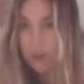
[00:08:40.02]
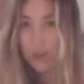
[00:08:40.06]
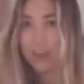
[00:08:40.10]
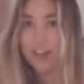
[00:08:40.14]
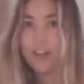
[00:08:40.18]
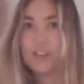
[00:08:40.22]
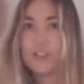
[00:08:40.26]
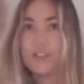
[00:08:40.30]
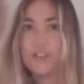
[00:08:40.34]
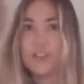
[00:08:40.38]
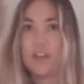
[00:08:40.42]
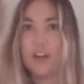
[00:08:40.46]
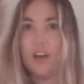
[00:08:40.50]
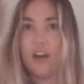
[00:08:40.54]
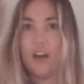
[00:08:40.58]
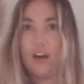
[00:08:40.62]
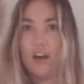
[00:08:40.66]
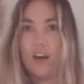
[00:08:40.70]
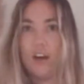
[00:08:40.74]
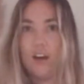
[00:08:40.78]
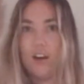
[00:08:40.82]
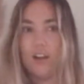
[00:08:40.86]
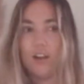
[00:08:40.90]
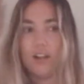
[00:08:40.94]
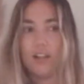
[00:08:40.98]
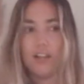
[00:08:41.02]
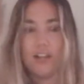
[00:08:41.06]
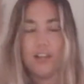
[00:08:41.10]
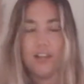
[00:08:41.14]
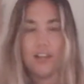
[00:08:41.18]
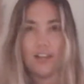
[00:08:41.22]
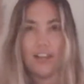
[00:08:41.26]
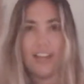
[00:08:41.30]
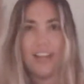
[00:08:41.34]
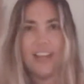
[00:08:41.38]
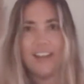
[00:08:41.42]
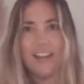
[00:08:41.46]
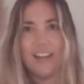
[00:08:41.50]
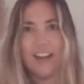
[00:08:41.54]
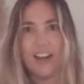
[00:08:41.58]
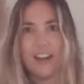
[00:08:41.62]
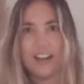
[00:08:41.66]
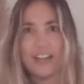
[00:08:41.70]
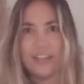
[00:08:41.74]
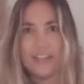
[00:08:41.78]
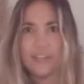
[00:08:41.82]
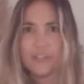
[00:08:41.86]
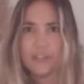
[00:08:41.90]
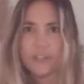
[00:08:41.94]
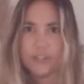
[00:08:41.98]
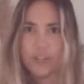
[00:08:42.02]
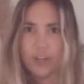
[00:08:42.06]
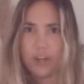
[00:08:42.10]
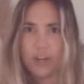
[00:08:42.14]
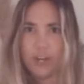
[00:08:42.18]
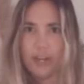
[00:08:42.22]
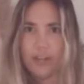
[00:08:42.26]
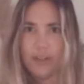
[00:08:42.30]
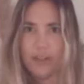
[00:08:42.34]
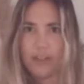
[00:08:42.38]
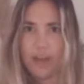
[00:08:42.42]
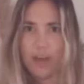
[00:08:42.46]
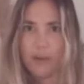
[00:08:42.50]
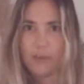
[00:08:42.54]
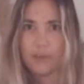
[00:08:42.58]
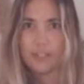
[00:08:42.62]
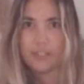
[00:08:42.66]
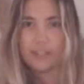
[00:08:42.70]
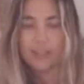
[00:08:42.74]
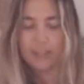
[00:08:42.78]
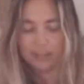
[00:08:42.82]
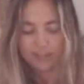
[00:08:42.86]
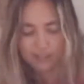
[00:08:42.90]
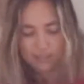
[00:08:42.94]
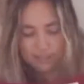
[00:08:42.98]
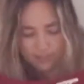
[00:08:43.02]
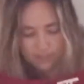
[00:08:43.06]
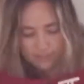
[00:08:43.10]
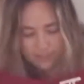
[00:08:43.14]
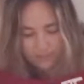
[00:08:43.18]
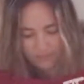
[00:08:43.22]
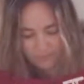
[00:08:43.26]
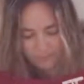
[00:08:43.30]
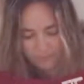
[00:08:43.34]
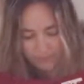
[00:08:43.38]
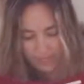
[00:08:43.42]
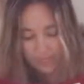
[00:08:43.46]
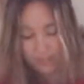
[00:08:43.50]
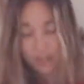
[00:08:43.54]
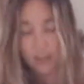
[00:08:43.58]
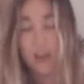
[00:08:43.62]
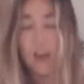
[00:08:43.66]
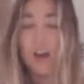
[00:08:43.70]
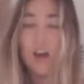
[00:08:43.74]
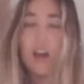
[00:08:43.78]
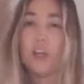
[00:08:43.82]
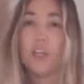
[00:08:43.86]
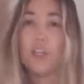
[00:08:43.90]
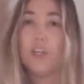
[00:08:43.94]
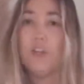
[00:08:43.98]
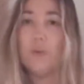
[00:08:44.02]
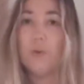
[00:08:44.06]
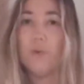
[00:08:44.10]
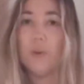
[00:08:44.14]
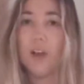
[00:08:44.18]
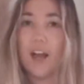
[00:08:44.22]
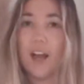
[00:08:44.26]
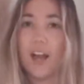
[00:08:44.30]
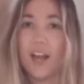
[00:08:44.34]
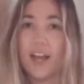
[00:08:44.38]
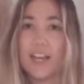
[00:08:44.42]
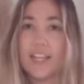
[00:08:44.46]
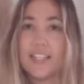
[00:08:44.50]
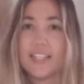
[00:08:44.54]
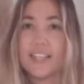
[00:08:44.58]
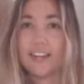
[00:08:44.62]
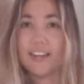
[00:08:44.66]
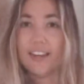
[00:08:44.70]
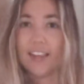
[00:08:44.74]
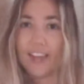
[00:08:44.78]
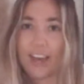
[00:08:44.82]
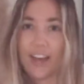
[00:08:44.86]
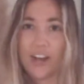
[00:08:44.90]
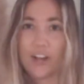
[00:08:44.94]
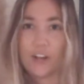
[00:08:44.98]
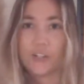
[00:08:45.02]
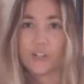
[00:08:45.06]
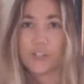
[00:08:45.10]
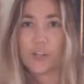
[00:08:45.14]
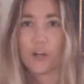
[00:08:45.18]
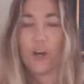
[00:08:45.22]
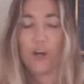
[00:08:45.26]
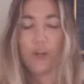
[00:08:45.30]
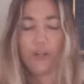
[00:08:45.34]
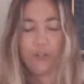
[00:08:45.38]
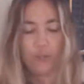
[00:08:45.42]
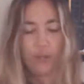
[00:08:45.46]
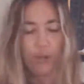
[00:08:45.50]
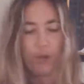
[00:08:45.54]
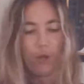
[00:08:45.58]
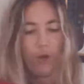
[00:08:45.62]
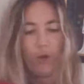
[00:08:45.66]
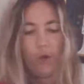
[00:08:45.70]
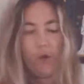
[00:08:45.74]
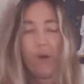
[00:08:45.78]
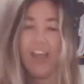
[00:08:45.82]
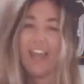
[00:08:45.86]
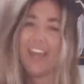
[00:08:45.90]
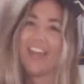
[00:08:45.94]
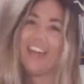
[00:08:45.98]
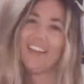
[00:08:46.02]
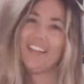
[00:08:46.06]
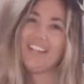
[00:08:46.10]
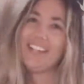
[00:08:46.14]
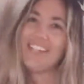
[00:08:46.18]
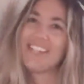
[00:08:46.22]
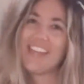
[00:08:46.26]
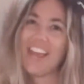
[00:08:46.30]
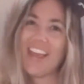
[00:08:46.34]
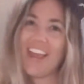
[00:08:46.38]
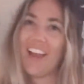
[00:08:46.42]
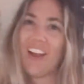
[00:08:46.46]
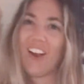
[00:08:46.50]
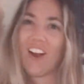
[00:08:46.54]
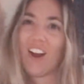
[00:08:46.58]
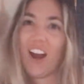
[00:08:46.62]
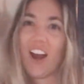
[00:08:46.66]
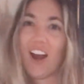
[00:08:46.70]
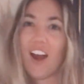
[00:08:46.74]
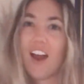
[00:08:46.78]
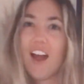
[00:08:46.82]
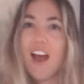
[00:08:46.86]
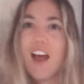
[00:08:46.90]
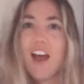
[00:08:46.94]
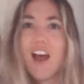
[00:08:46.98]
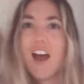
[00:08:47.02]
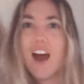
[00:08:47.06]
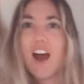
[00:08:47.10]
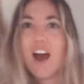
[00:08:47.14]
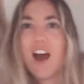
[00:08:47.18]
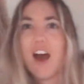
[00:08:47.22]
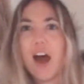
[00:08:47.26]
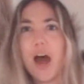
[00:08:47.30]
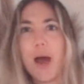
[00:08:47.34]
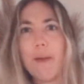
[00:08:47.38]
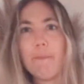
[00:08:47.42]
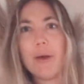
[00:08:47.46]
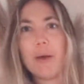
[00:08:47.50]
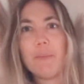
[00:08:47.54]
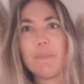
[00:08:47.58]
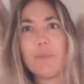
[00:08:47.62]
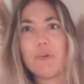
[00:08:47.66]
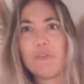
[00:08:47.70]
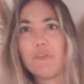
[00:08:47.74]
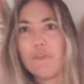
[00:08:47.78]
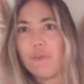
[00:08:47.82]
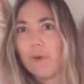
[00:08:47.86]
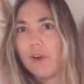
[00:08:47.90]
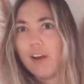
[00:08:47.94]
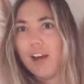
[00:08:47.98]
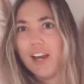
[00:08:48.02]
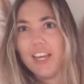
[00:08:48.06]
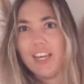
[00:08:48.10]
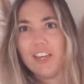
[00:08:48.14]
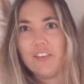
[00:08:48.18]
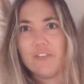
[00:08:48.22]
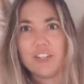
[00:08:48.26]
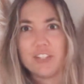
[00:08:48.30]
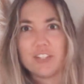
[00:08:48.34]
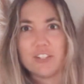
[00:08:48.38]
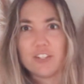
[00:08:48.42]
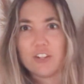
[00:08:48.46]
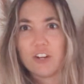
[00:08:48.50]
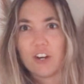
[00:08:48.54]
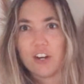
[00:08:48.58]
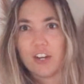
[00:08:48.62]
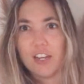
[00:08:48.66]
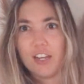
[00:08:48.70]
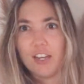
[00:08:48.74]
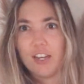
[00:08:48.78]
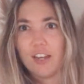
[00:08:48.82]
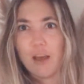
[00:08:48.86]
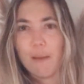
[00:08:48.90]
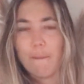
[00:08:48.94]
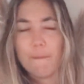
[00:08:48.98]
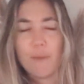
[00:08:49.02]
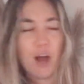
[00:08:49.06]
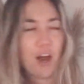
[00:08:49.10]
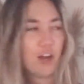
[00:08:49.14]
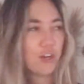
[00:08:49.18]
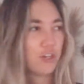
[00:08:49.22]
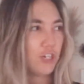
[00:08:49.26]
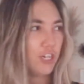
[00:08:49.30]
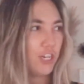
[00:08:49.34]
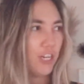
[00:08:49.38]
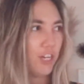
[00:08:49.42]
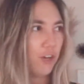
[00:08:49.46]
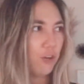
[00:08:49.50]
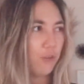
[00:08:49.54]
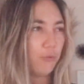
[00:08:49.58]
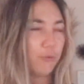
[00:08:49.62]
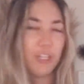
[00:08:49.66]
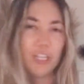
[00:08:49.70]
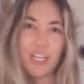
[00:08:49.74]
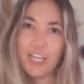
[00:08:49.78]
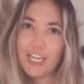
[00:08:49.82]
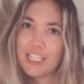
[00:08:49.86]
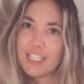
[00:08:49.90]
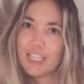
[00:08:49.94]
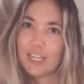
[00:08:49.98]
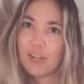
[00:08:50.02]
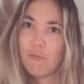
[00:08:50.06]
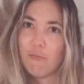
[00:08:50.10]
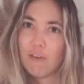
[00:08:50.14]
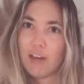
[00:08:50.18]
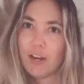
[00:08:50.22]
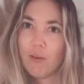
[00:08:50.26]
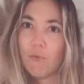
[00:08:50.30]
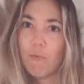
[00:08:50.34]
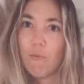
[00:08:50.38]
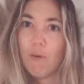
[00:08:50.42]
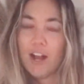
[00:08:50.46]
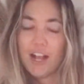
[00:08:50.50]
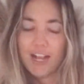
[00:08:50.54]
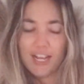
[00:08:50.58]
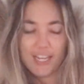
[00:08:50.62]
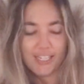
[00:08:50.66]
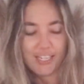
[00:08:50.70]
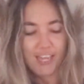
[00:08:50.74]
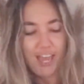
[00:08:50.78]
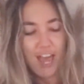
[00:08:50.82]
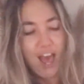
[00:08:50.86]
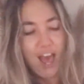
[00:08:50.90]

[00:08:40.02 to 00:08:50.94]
gals all, and guys, sorry, that was sexist of me. You guys and gals all know Haley's Hanger. Before I even started poshing or realizing what it was,